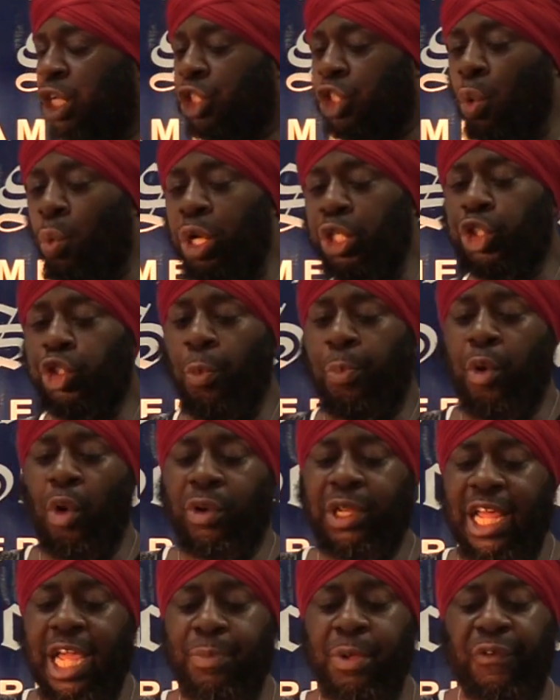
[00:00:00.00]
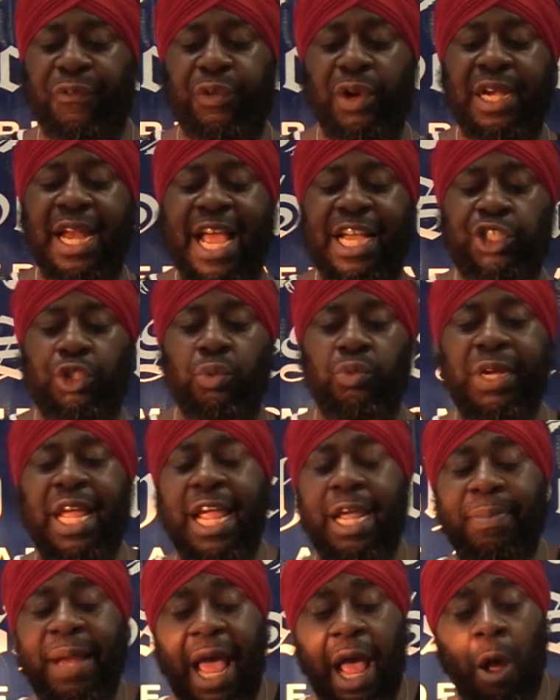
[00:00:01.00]
So once you proclaim your free national
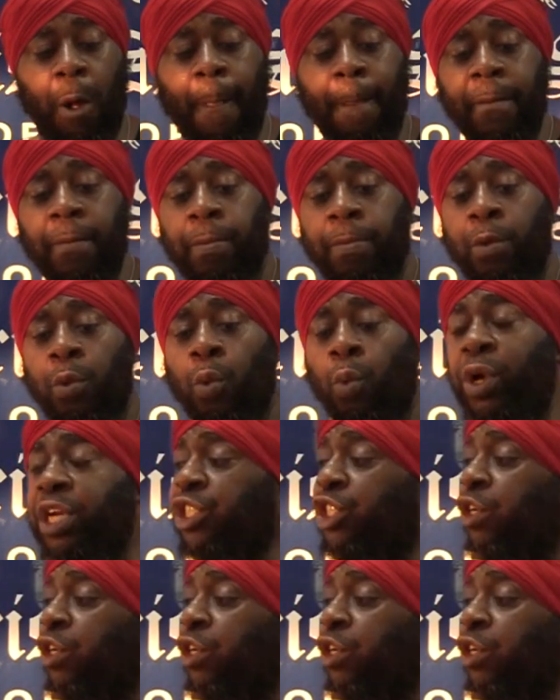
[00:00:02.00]
name, now, what